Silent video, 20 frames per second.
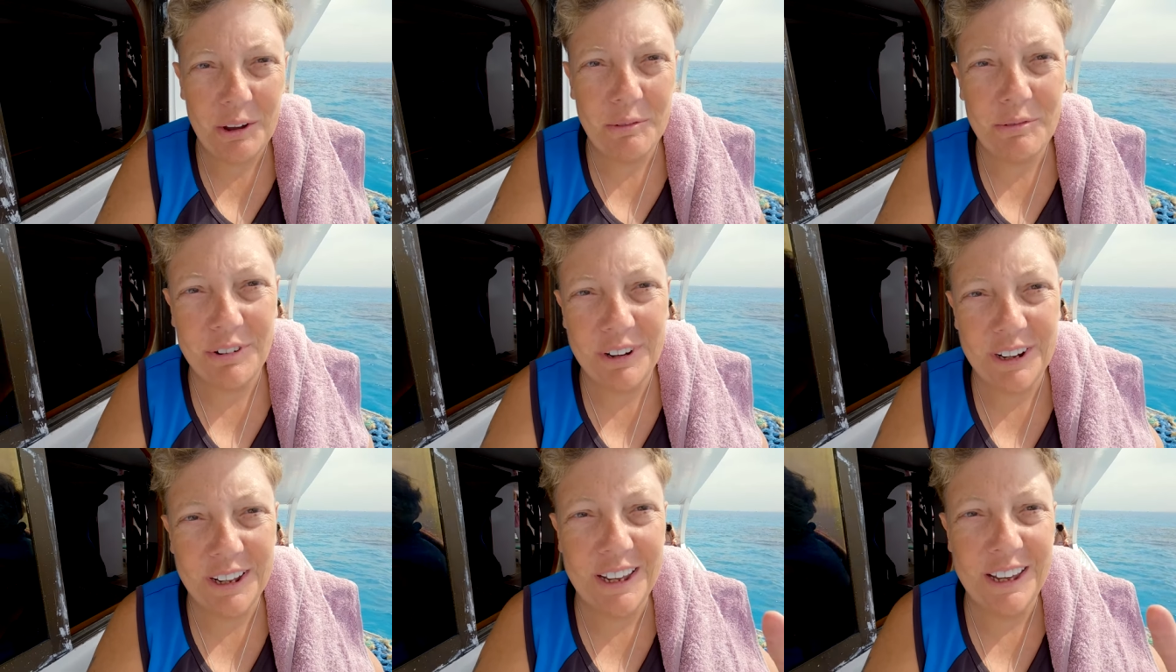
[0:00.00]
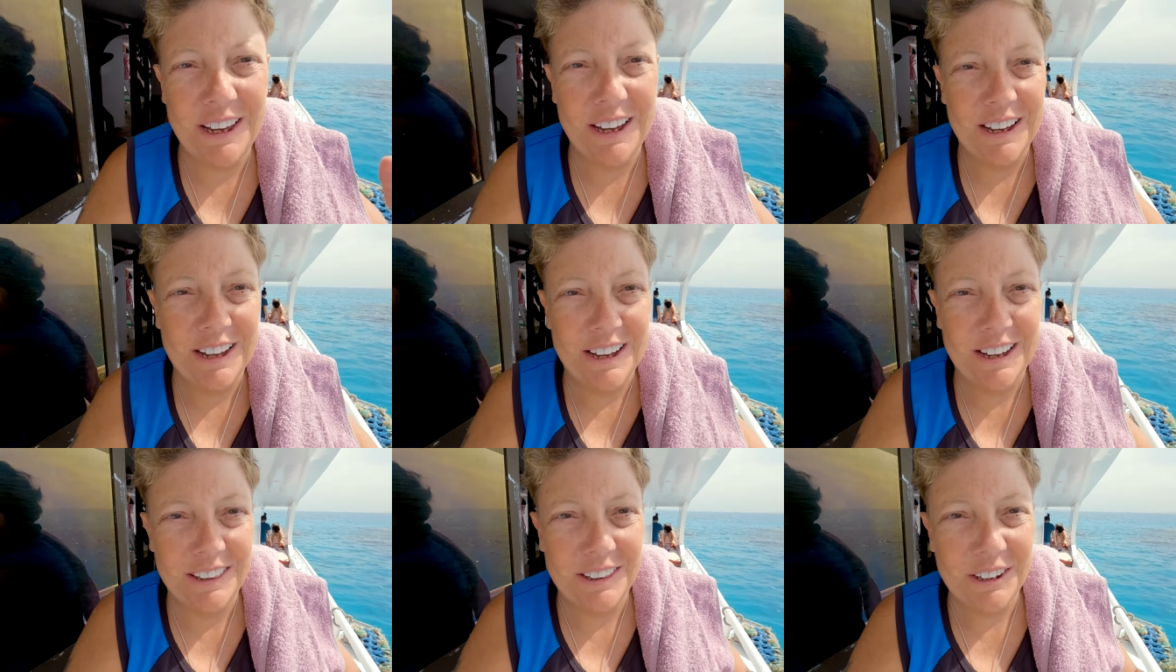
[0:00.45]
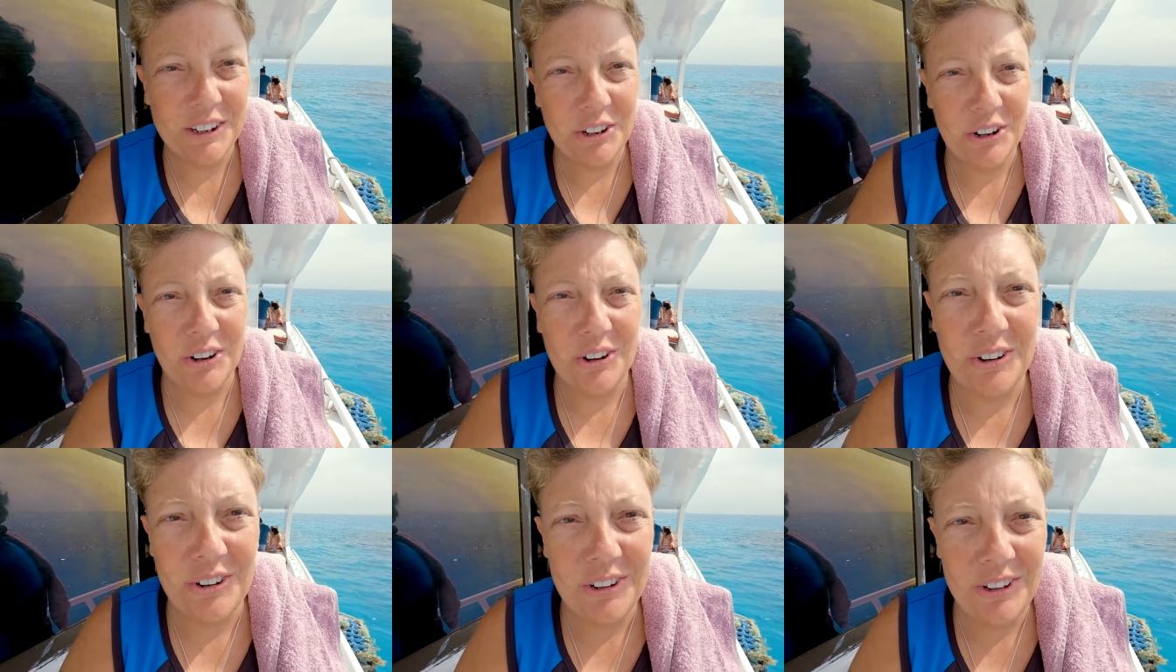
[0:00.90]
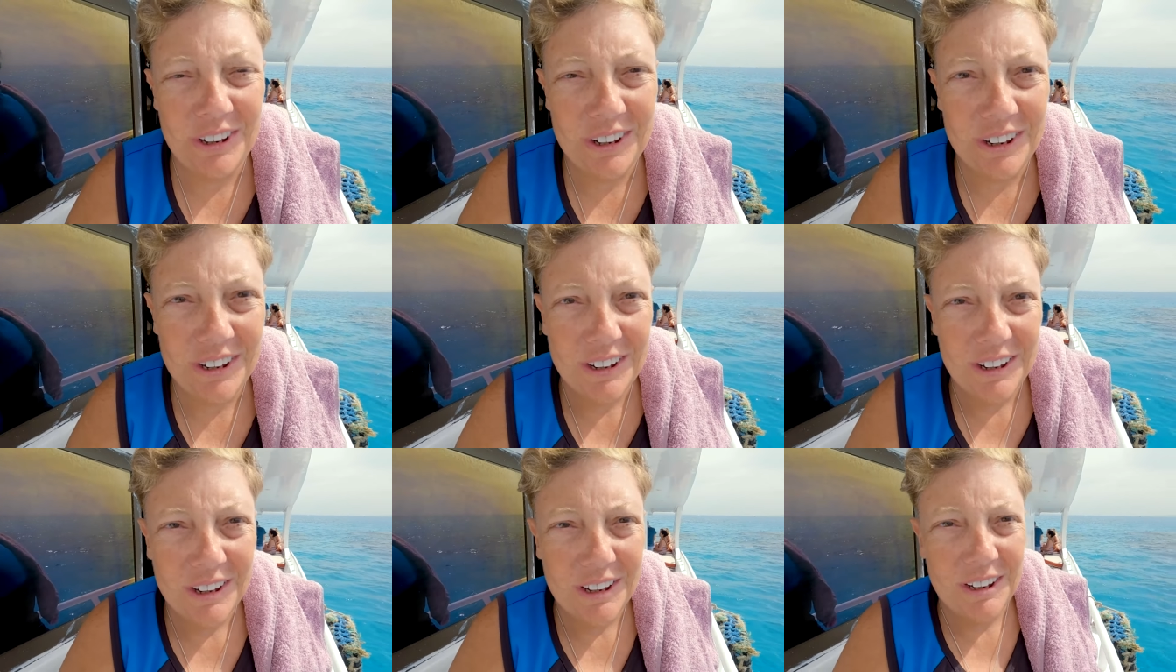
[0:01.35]
Hopefully uh, the coral
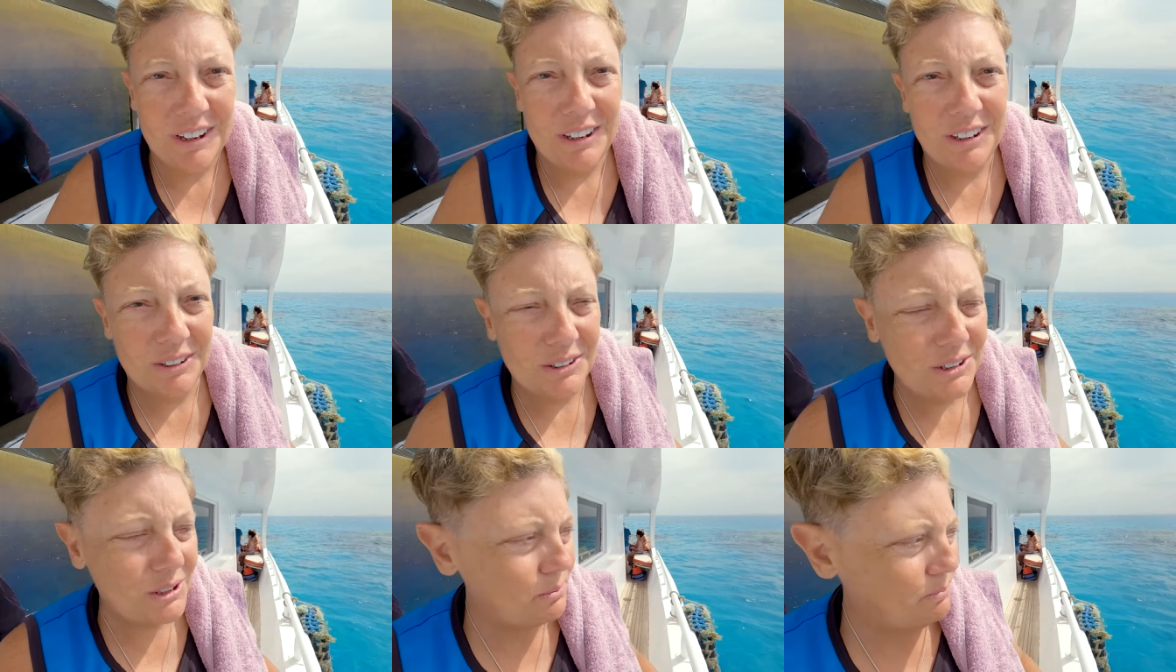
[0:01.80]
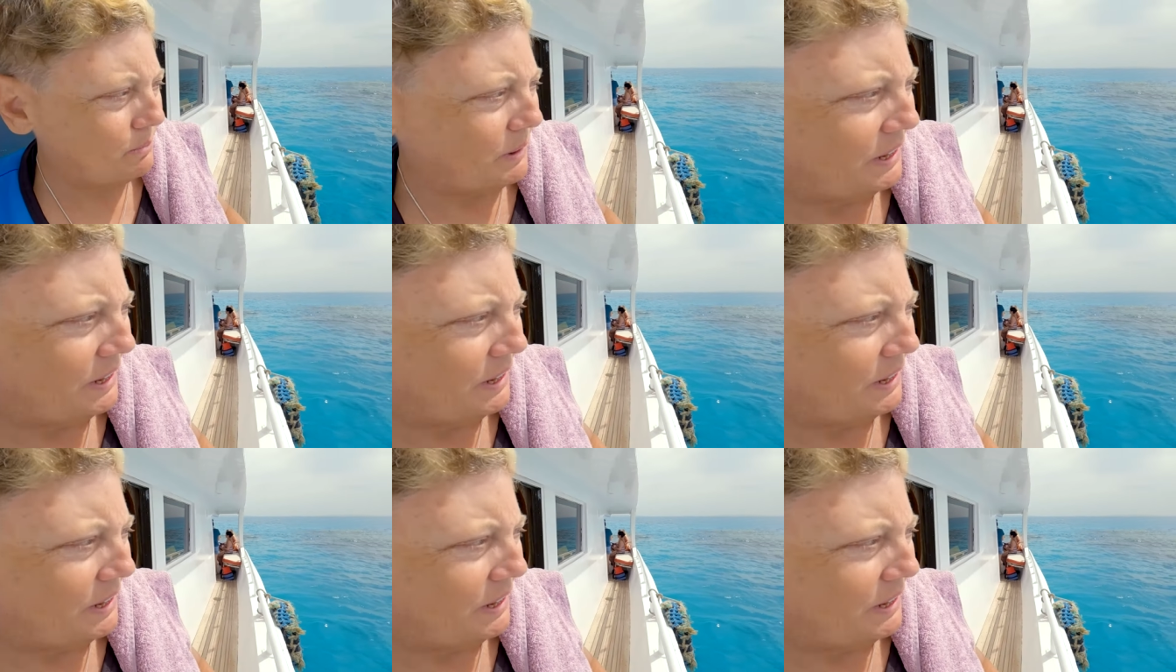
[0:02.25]
looks